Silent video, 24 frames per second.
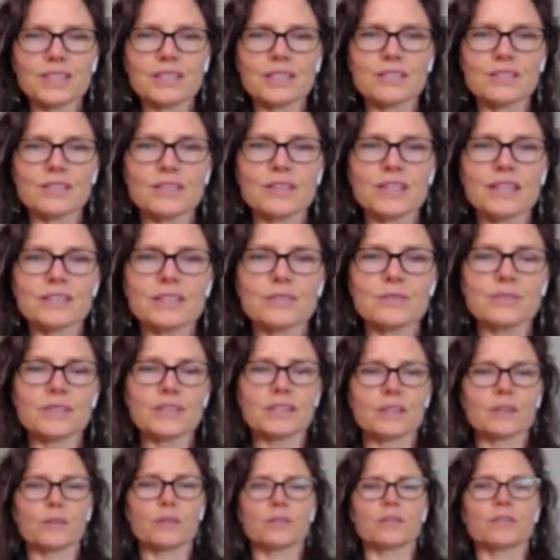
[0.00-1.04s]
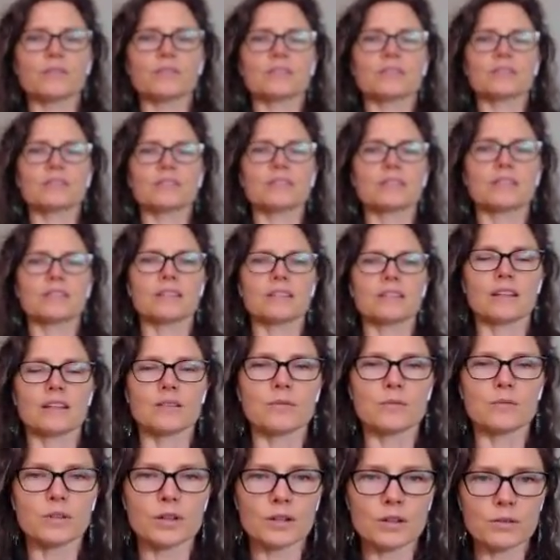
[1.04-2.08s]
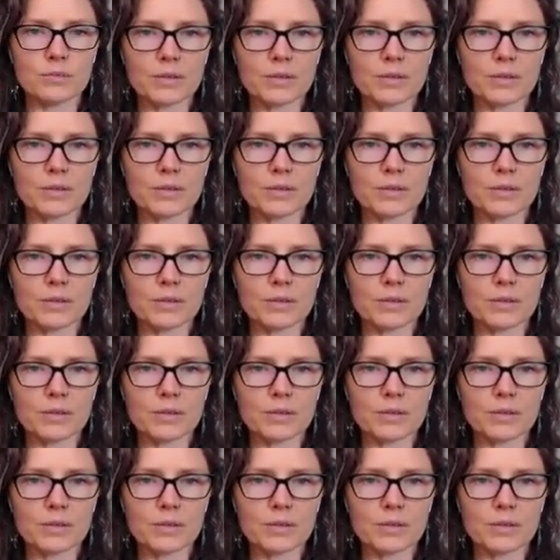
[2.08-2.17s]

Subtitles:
So that's really cool. Whoa,